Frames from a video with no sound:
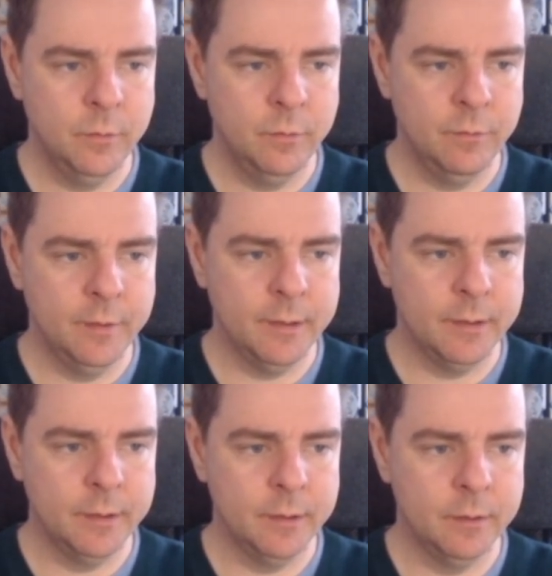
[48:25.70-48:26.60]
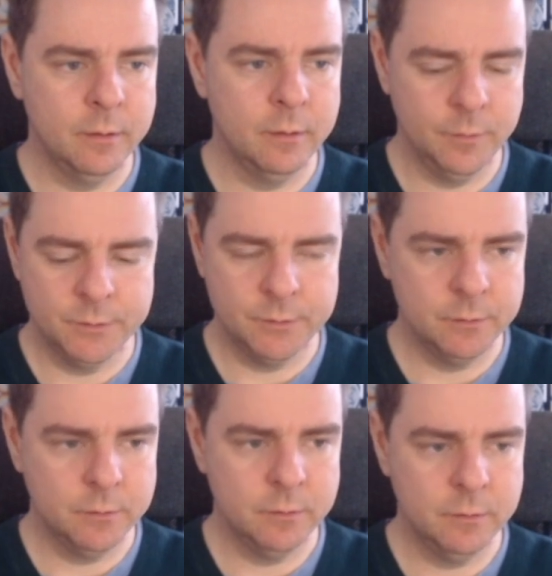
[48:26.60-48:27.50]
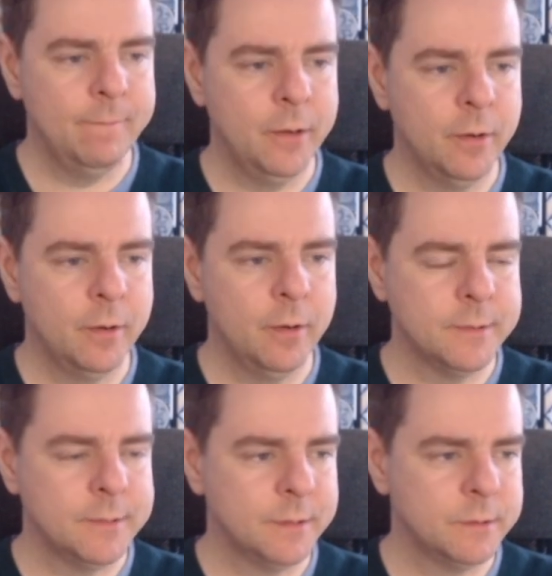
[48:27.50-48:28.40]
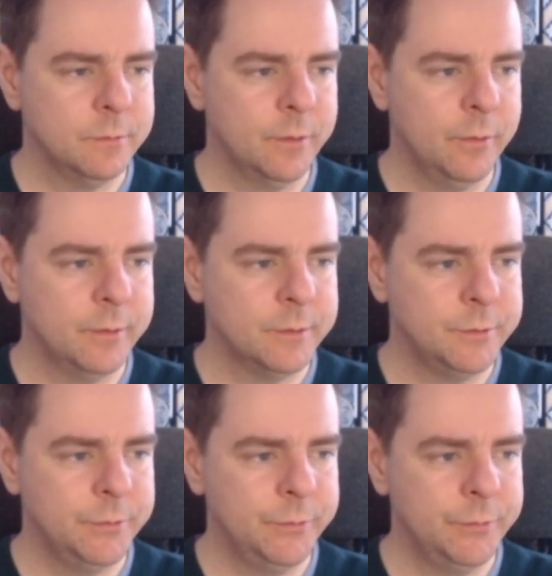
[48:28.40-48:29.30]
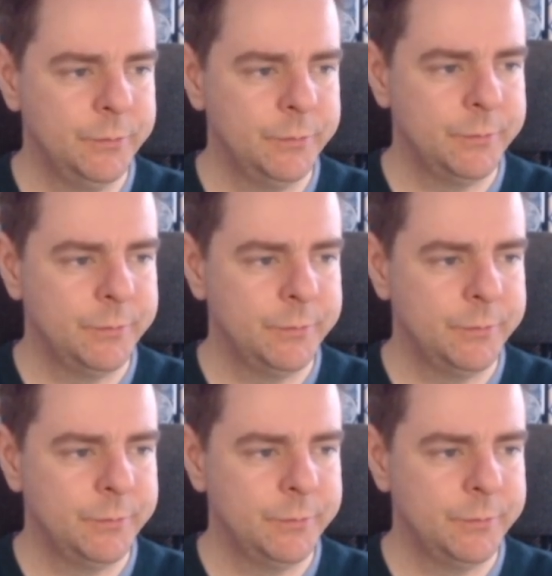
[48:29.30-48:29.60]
move that again. Oops. And our context, we're going to